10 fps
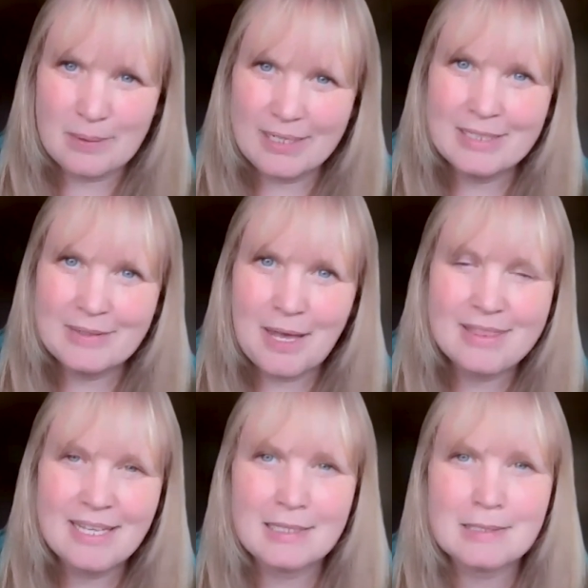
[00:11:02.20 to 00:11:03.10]
to complain
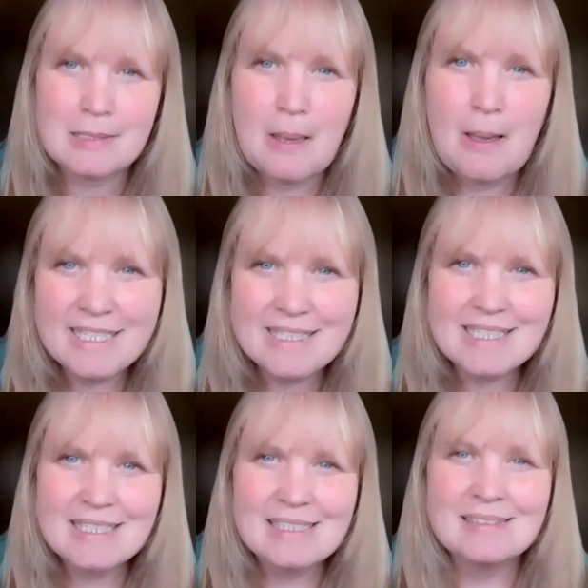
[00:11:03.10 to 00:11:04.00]
about things,
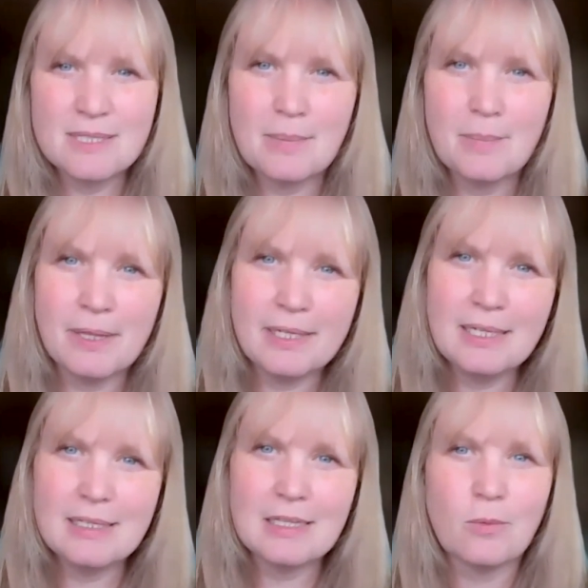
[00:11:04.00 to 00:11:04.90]
but he was
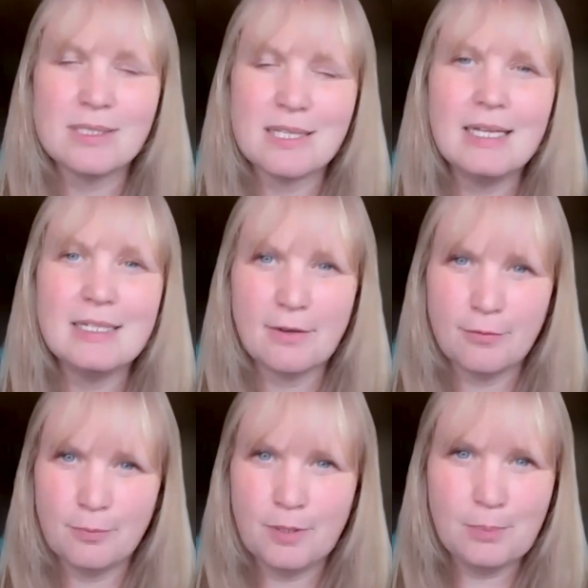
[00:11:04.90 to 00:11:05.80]
complaining that there wasn't
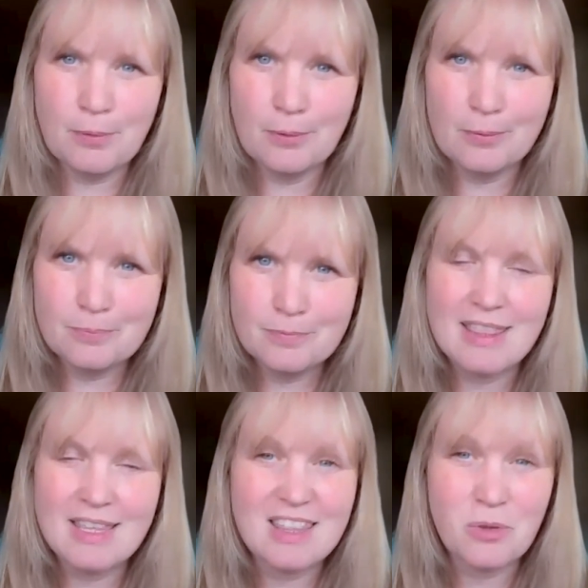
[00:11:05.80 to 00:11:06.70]
enough people. And
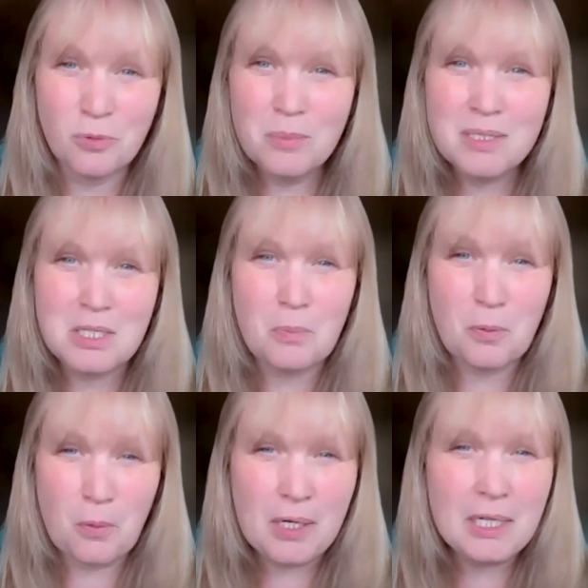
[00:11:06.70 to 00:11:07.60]
I thought, the room is
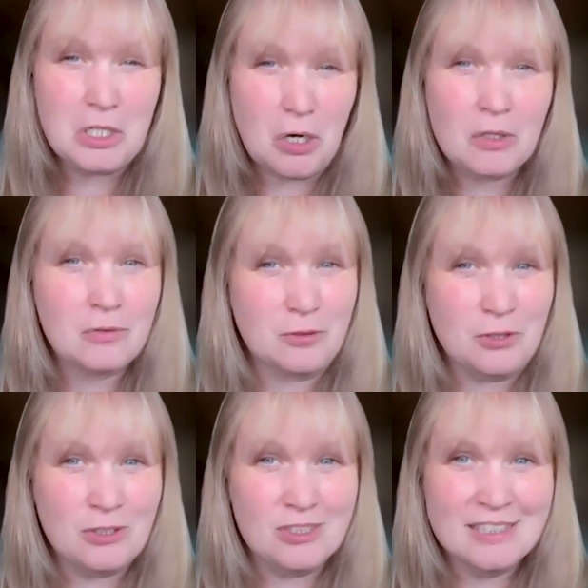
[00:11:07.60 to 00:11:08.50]
pretty darn
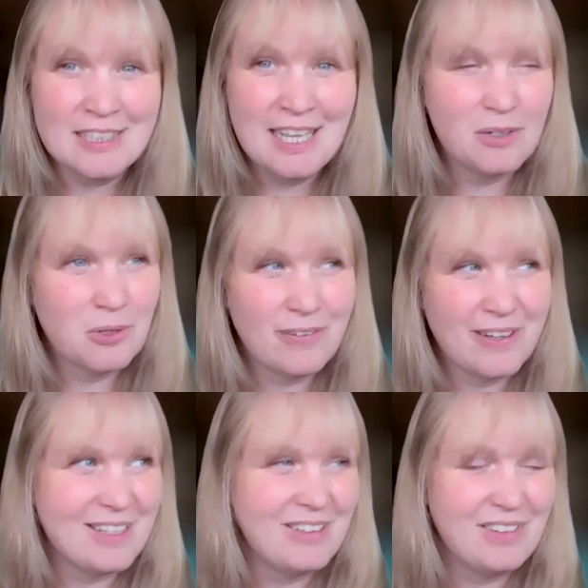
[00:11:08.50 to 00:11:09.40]
full. I don't know
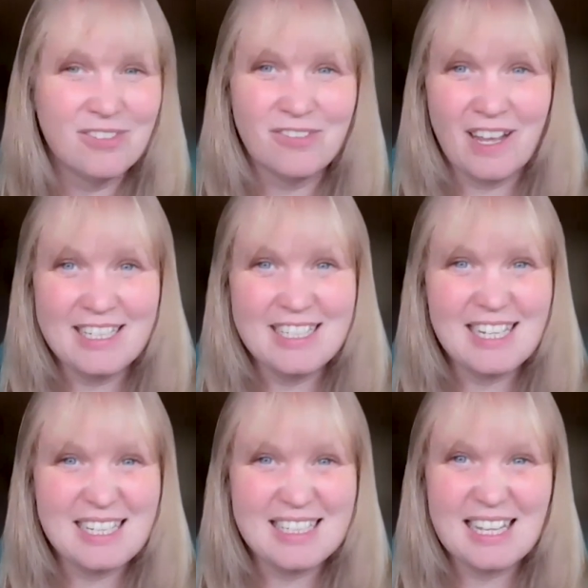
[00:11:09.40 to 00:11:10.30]
if I can even
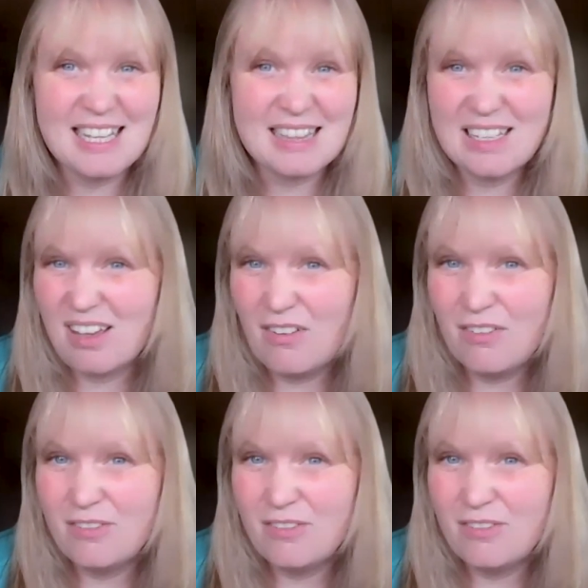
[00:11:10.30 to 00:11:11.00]
find like